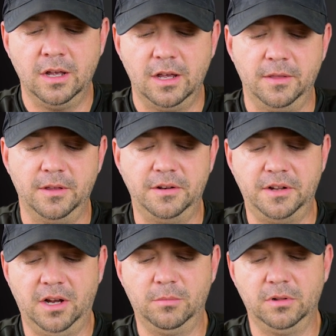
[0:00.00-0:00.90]
and then
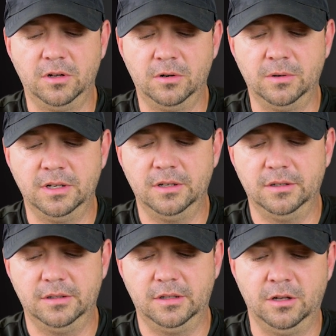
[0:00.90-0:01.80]
down below it
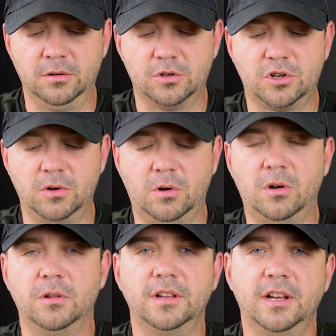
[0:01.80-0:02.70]
it'll show
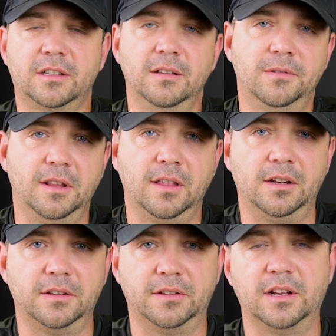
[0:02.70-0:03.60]
all the activity that
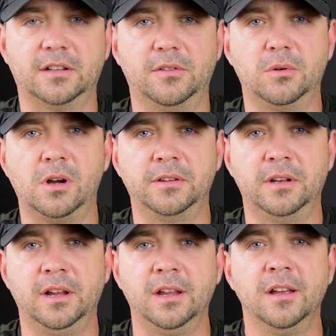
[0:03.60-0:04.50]
it detected throughout the
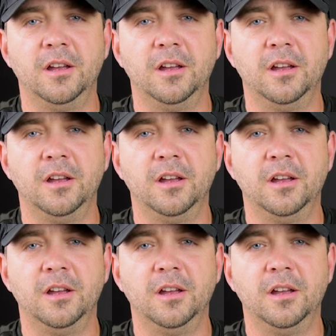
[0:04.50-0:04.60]
day.